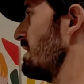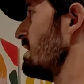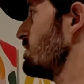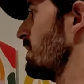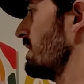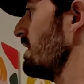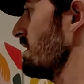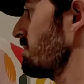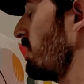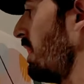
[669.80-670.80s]
the
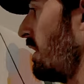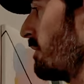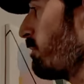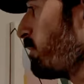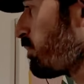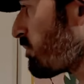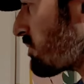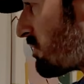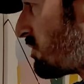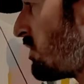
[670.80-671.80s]
trickiest part
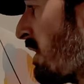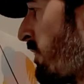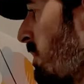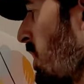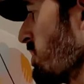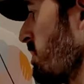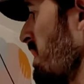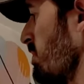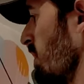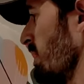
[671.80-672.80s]
for most
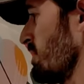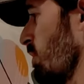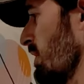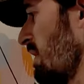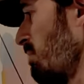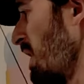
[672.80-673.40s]
people, is working